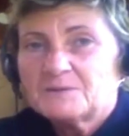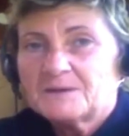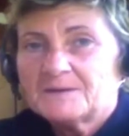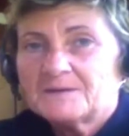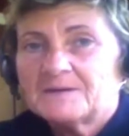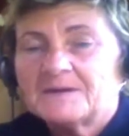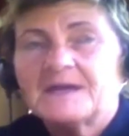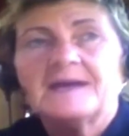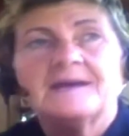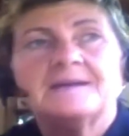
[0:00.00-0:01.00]
better,
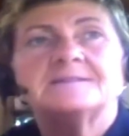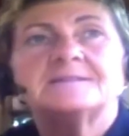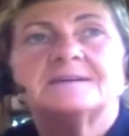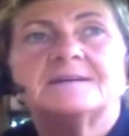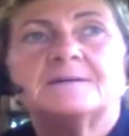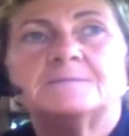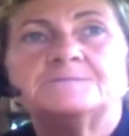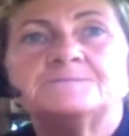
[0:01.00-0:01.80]
and I'm